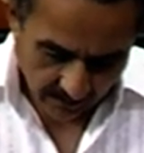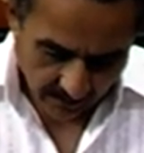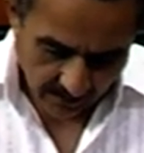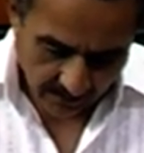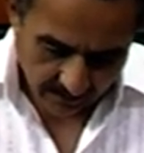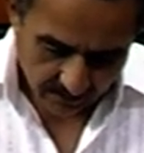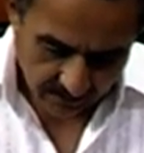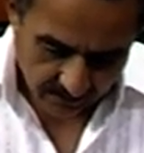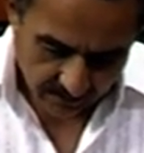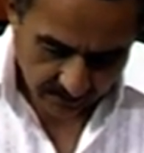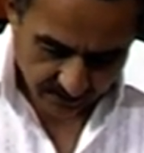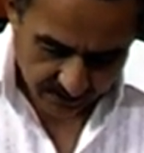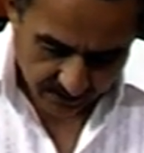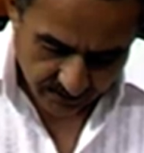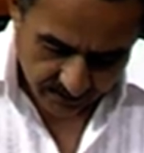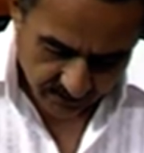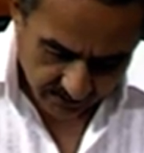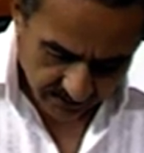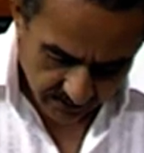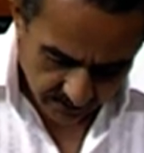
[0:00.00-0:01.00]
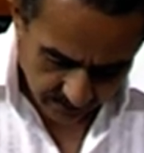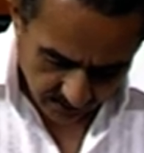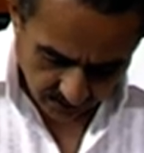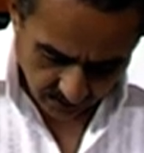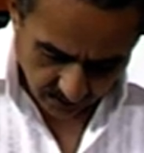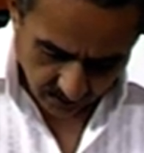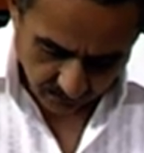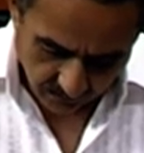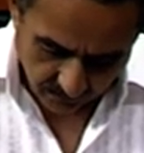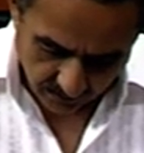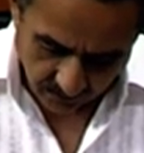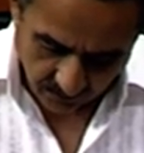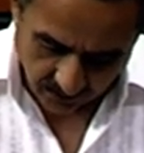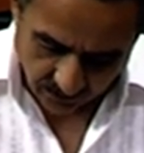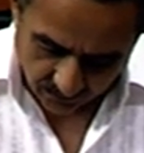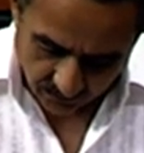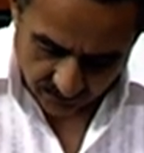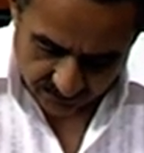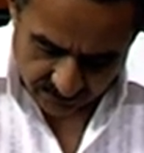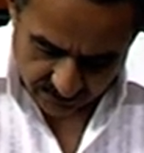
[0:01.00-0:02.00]
And this decision of
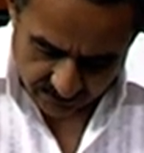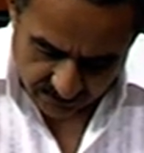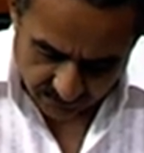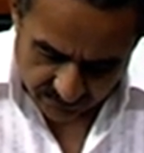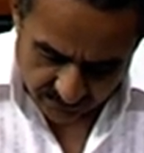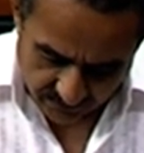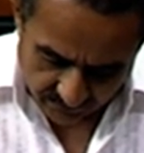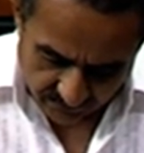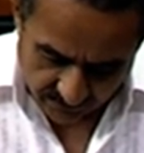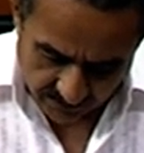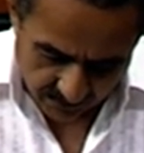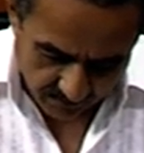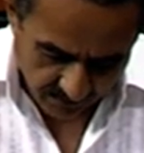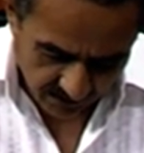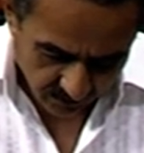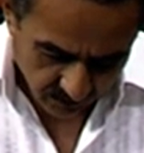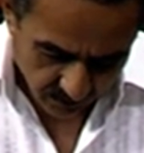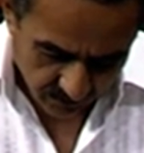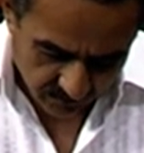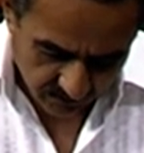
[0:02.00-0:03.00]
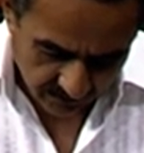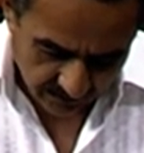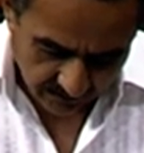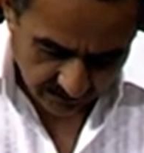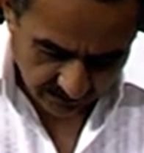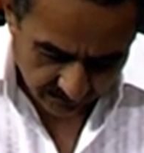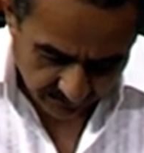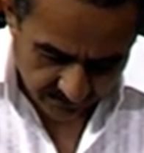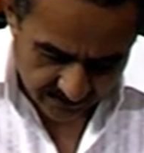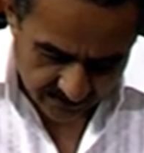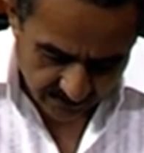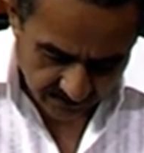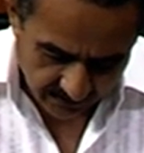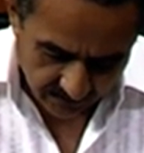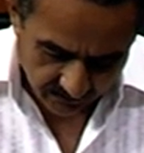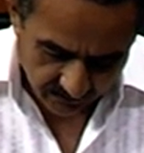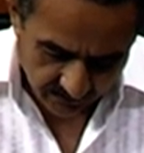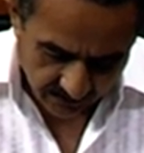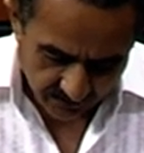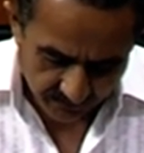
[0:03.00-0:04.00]
convergence of civil M R Os with the defense
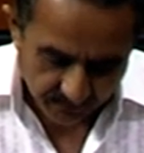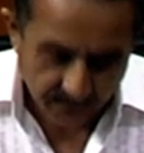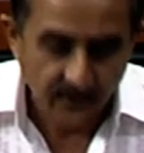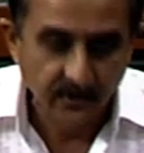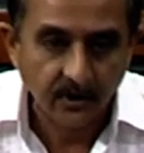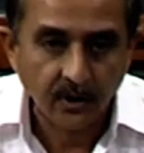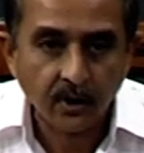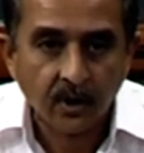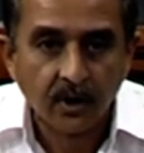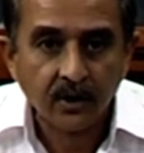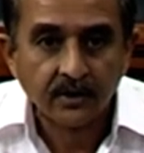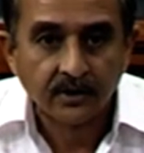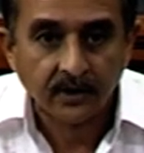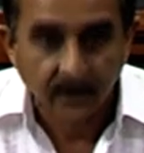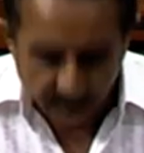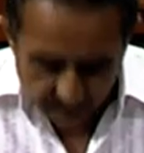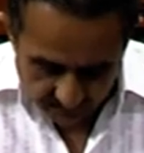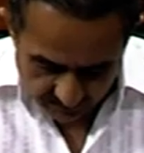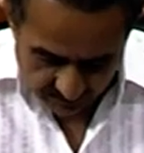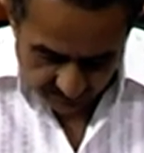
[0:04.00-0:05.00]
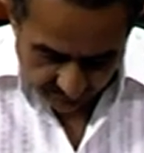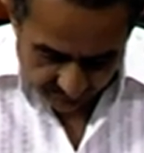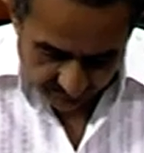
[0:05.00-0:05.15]
sector will have further long-term